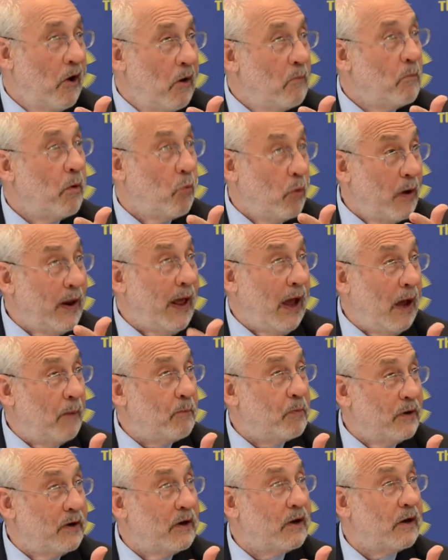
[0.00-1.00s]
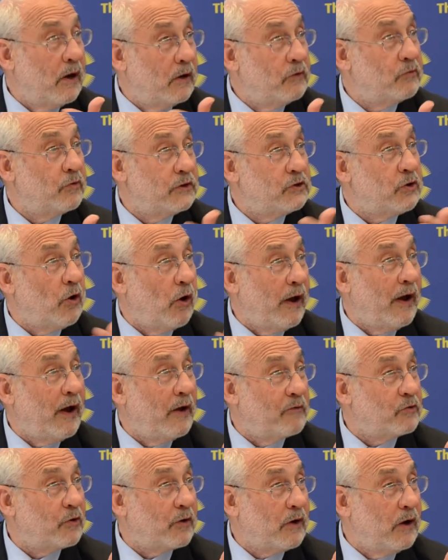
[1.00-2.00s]
But what happened in countries
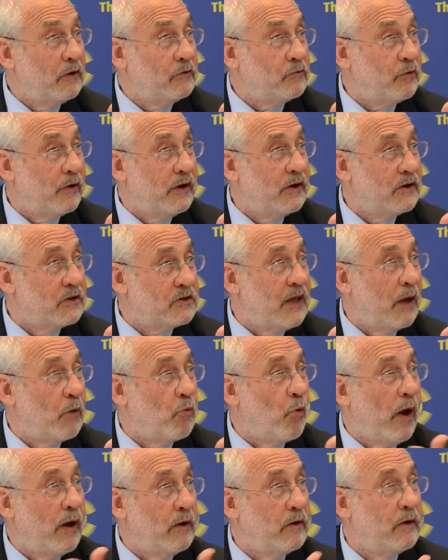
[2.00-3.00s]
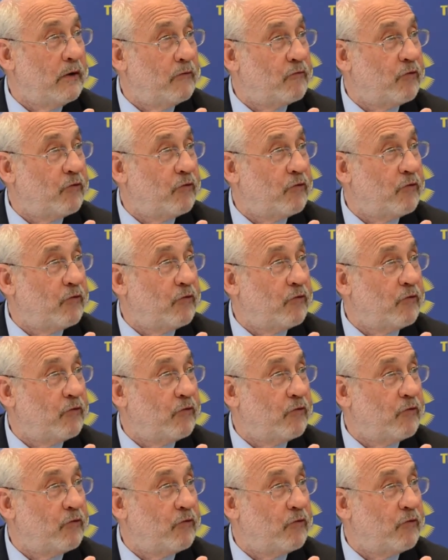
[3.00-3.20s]
after country is they went